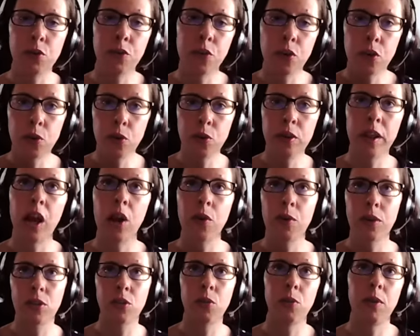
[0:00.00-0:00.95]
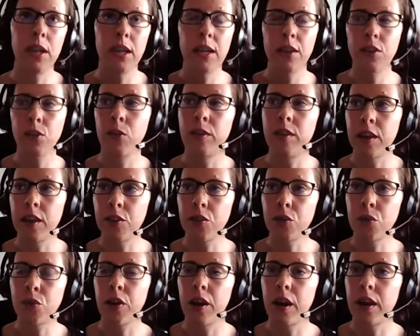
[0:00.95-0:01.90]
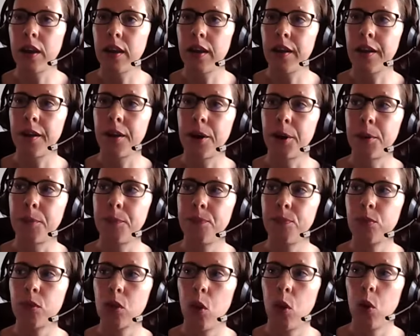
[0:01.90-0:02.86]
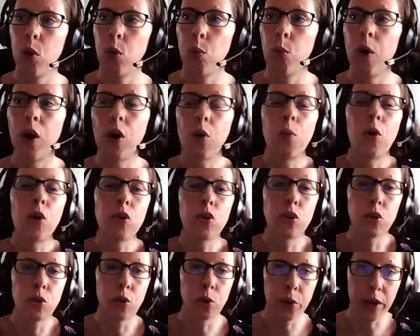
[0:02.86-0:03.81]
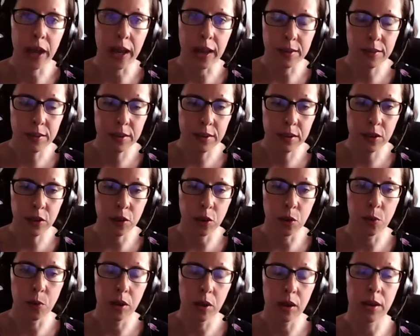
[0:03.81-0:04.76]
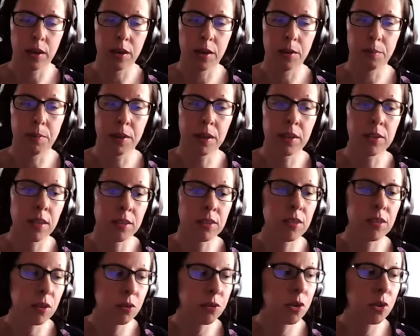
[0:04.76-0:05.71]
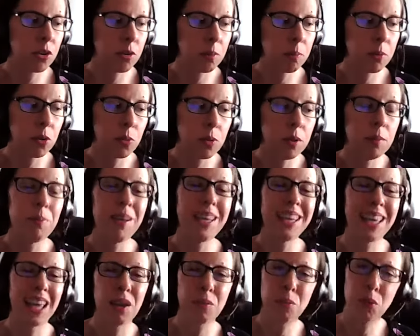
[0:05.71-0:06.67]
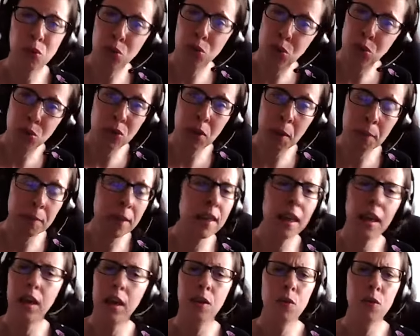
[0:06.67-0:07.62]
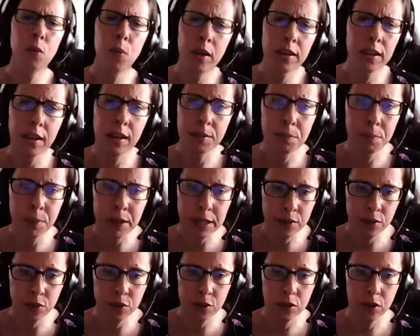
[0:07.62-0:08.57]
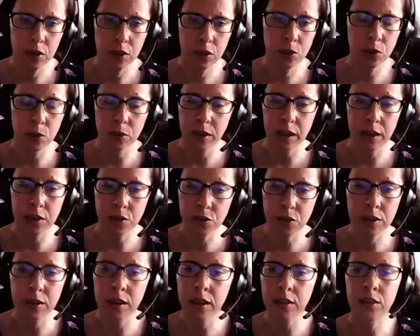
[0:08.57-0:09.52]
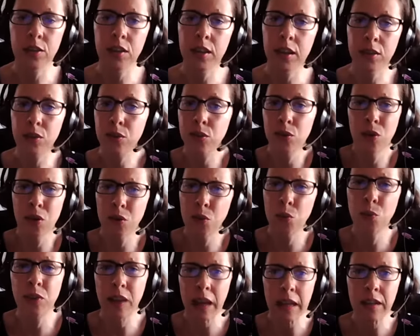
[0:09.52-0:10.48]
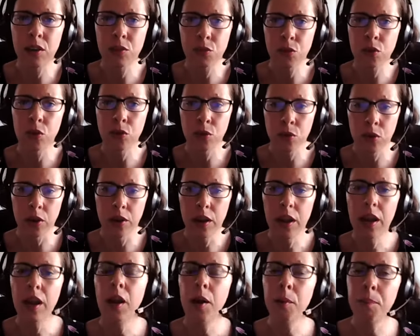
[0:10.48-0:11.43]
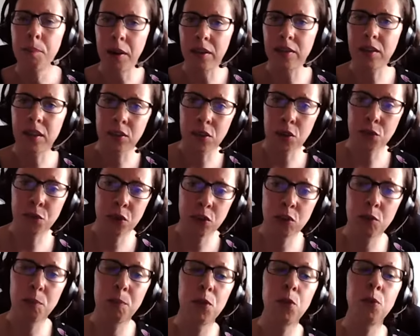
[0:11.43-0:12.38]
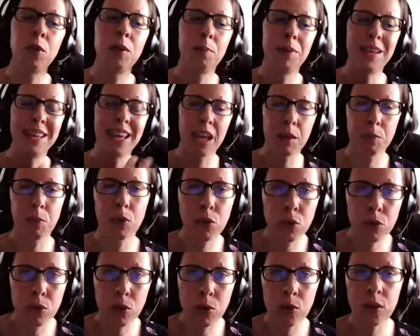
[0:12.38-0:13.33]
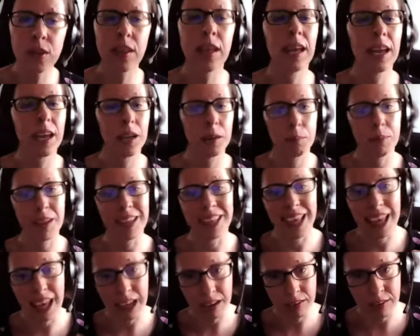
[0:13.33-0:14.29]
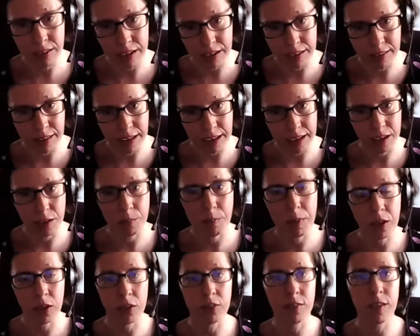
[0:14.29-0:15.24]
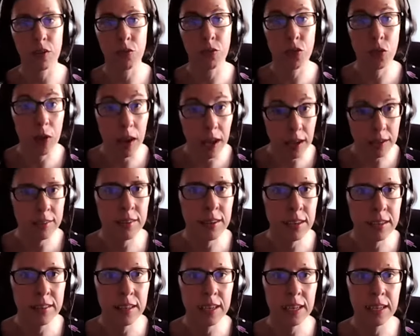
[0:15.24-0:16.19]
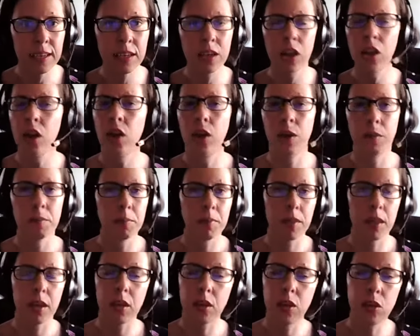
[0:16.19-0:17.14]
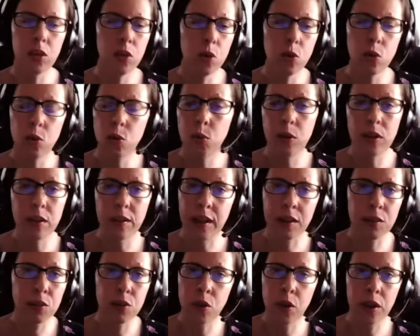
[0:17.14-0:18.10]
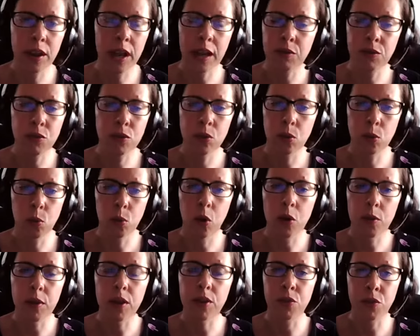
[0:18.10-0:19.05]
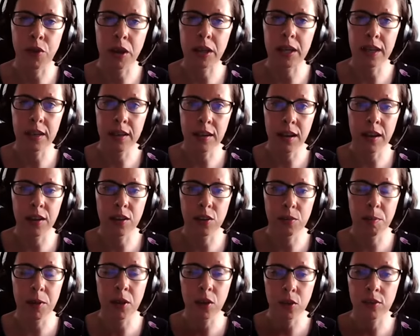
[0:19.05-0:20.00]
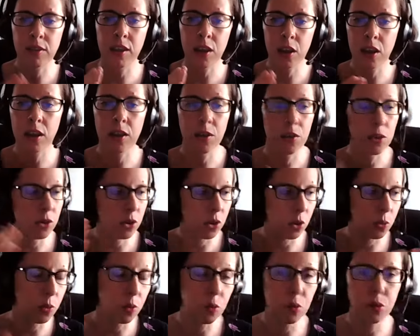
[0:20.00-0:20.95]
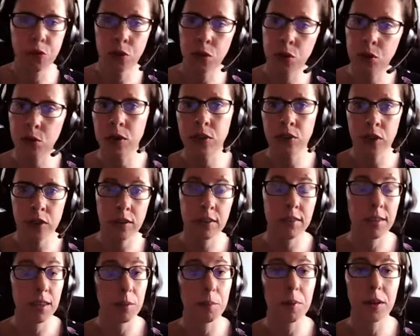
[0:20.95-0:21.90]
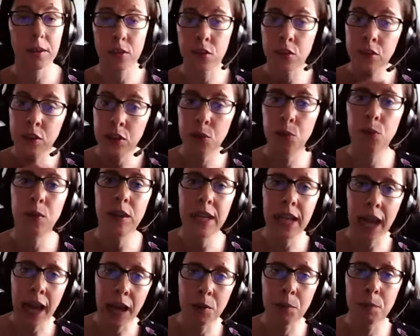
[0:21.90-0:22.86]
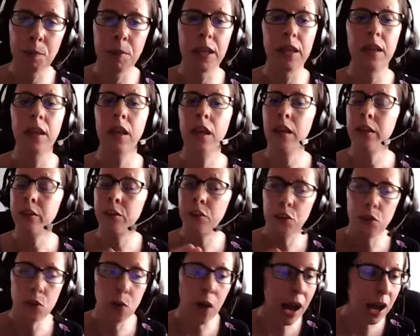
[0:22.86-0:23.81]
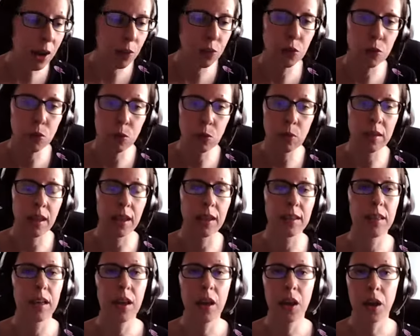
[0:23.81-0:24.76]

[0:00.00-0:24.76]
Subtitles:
For you now, it's really to identify what you're good at, because there's a difference between being able to do something. Everyone can pitch to an agent. It's not that difficult to learn, but there's difference between being able to do it and being excellent at it. Because if you're excellent at it, you will not have to worry in finding clients, because they, will refer to each other saying, she really helped me, she knew how to do things.